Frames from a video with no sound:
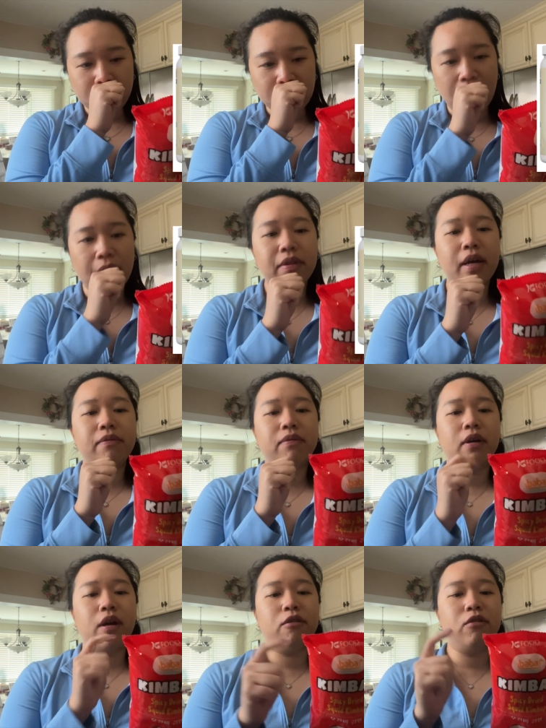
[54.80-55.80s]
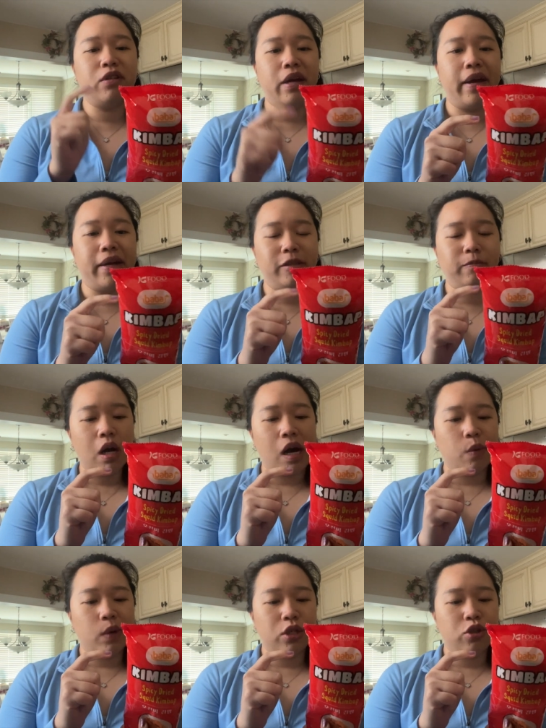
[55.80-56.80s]
And then the other day I
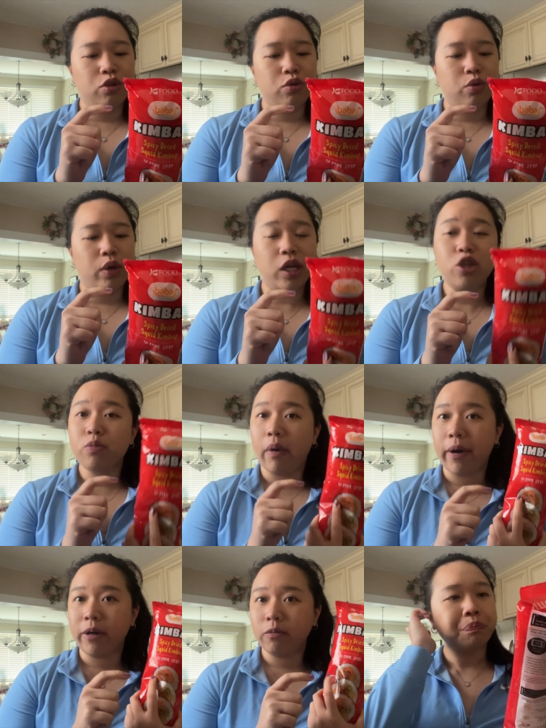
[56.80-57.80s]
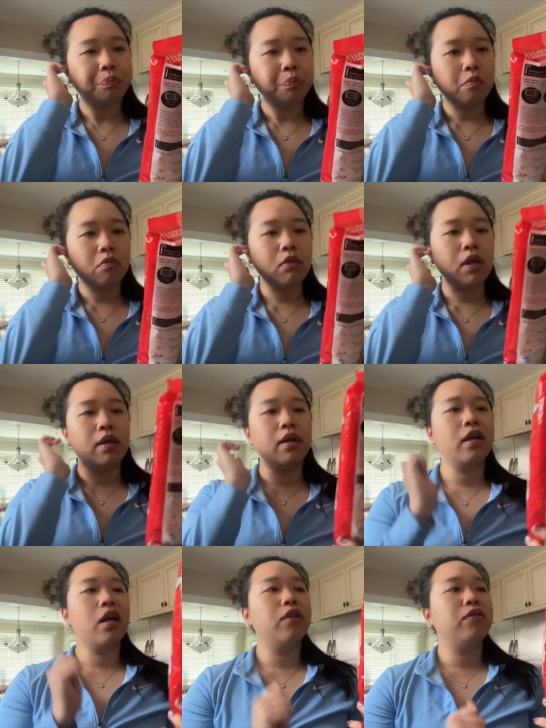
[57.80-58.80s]
went to H Mart and I
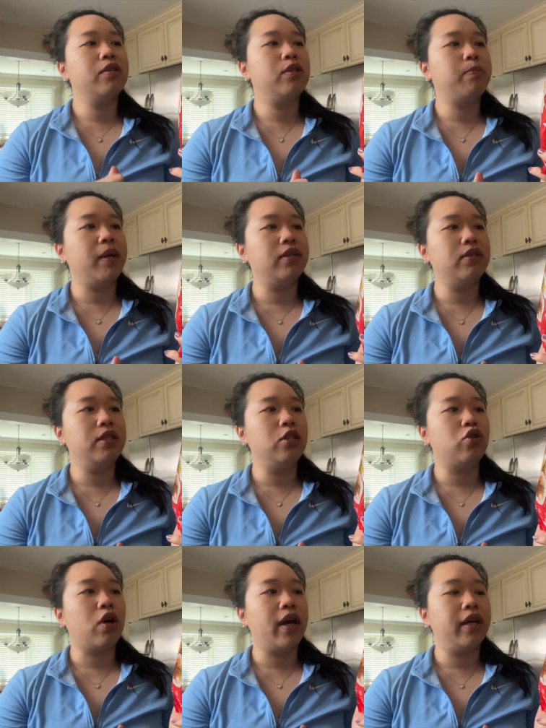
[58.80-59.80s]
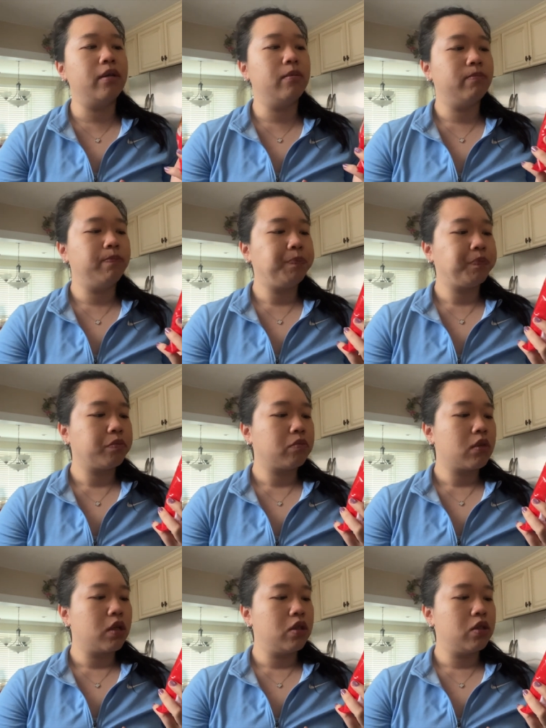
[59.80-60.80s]
got this spicy dried
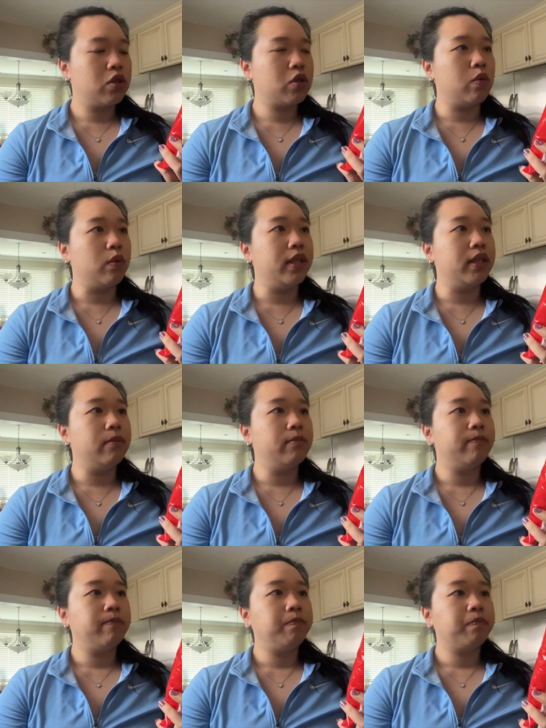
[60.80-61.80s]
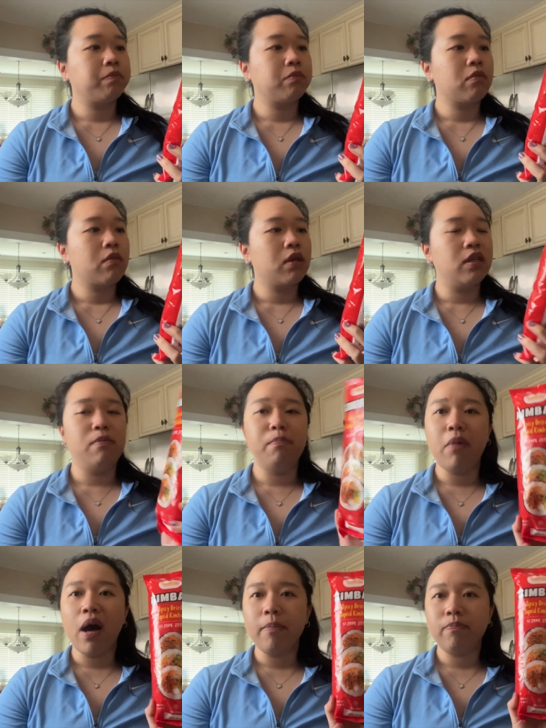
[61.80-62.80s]
squid
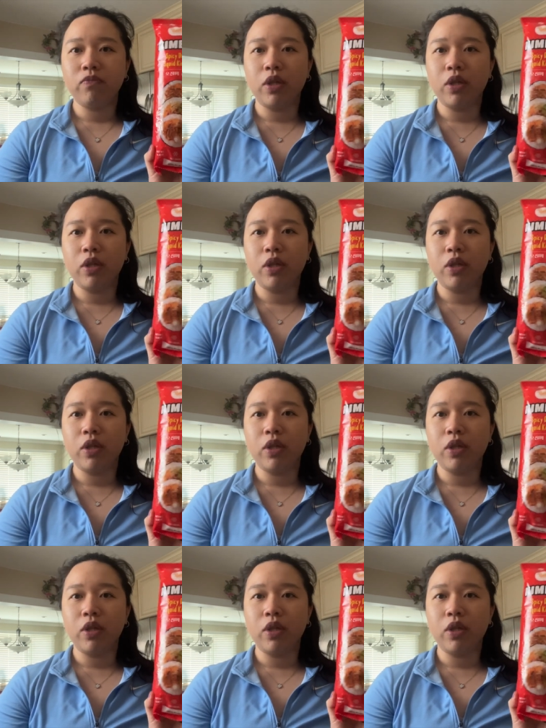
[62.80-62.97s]
kimbap.